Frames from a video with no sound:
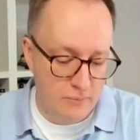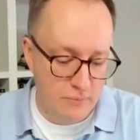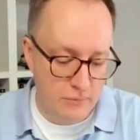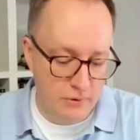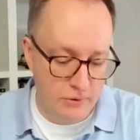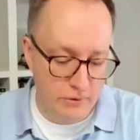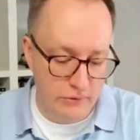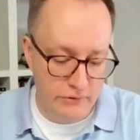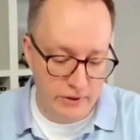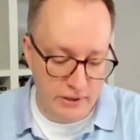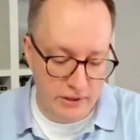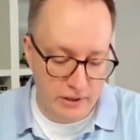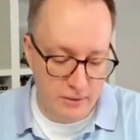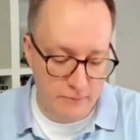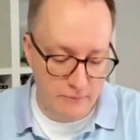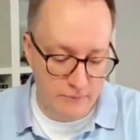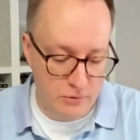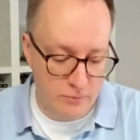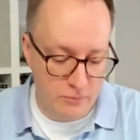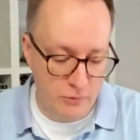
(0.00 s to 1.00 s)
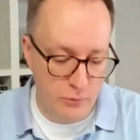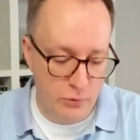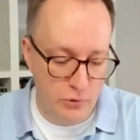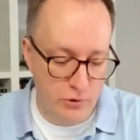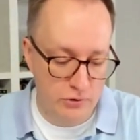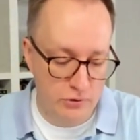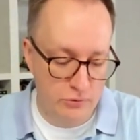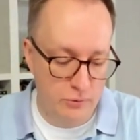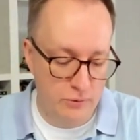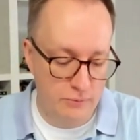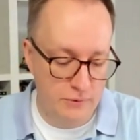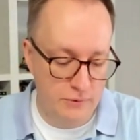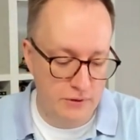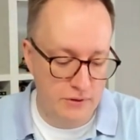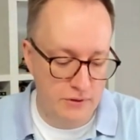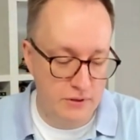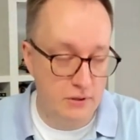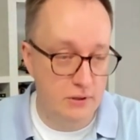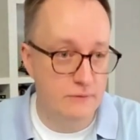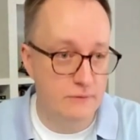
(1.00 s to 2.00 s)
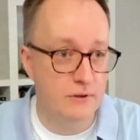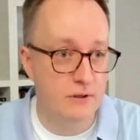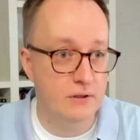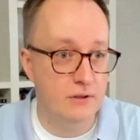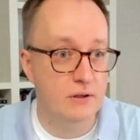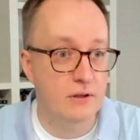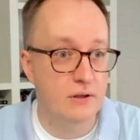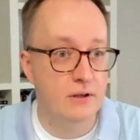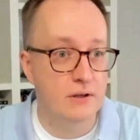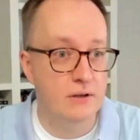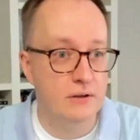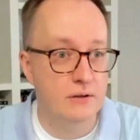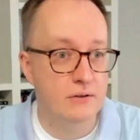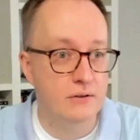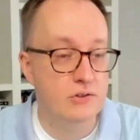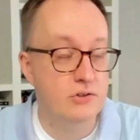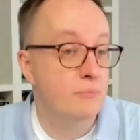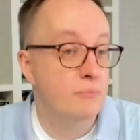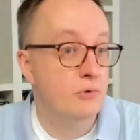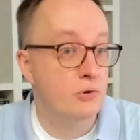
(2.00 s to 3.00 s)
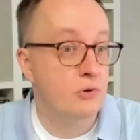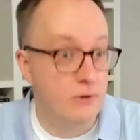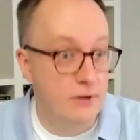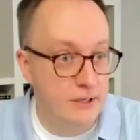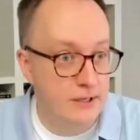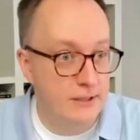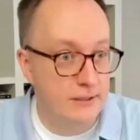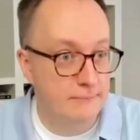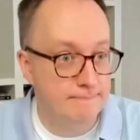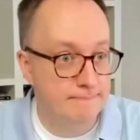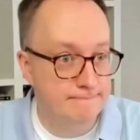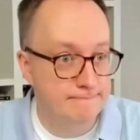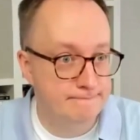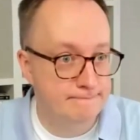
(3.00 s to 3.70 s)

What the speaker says: Because I come from a world where we deliver job grading.